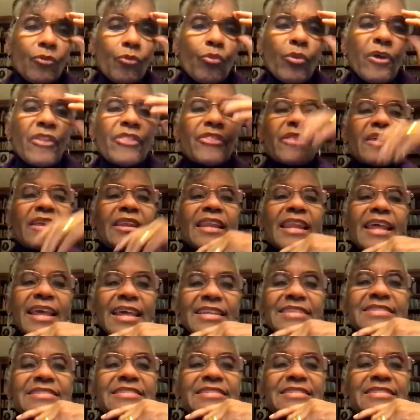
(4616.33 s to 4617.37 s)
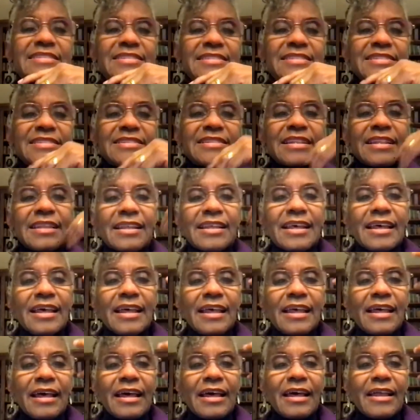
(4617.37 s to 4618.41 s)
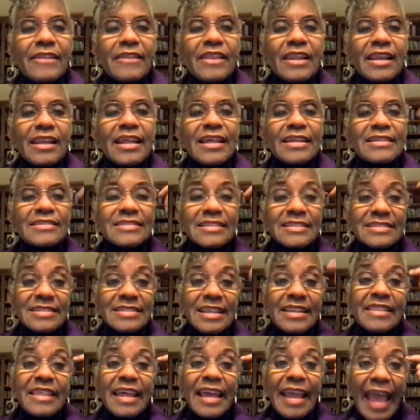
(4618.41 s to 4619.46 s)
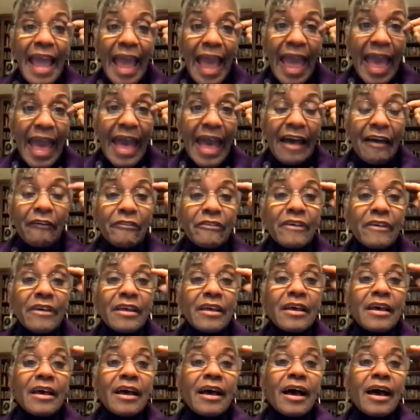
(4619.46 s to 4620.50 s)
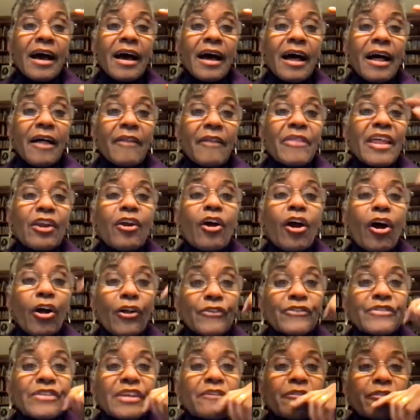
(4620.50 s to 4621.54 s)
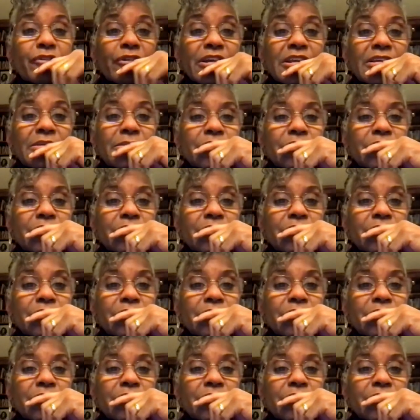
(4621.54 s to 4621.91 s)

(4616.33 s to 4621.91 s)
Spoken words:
with the lenses that they have that are all different.